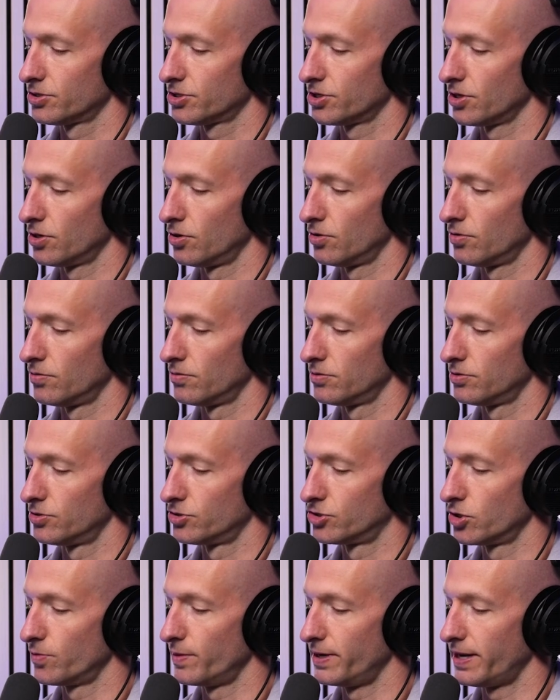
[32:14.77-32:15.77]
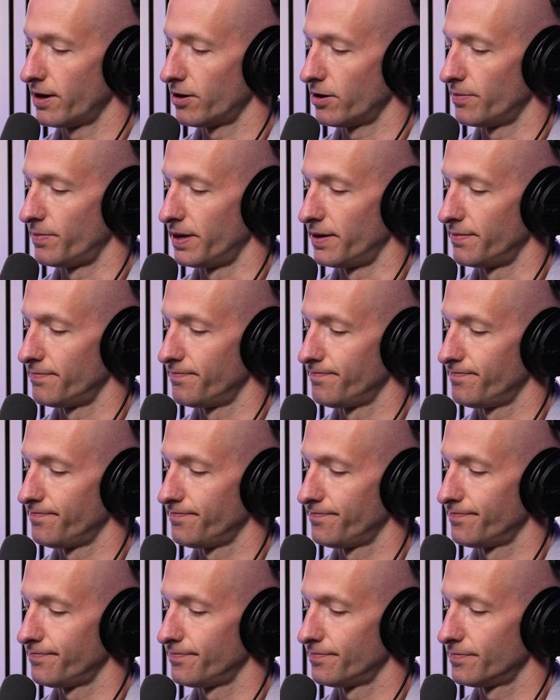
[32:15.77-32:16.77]
So zooming out a bit,
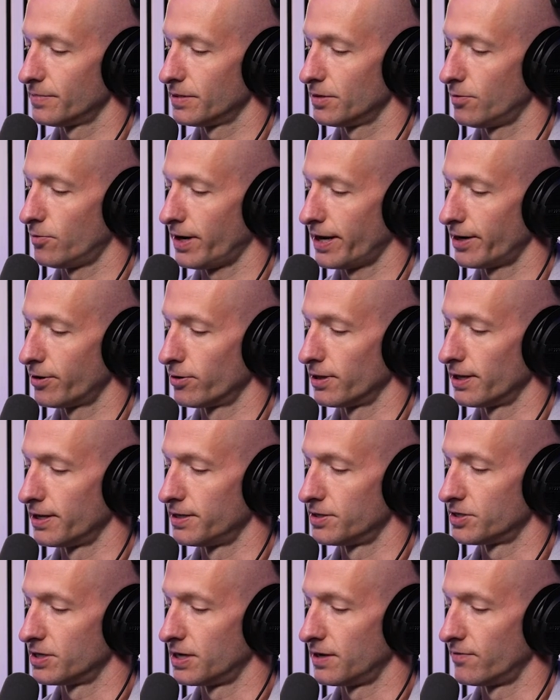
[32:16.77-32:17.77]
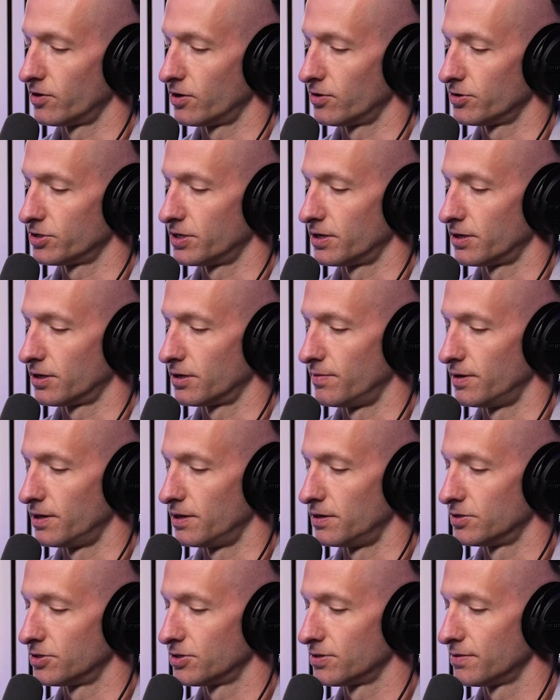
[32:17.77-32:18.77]
wider lens than even RCN
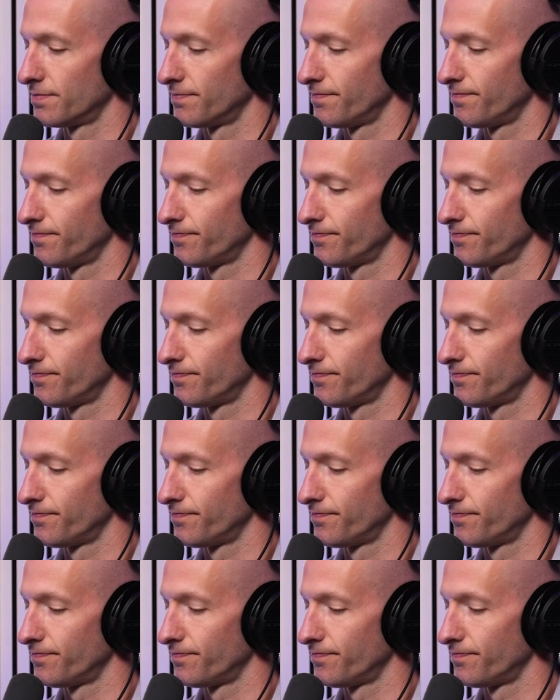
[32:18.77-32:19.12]
committees,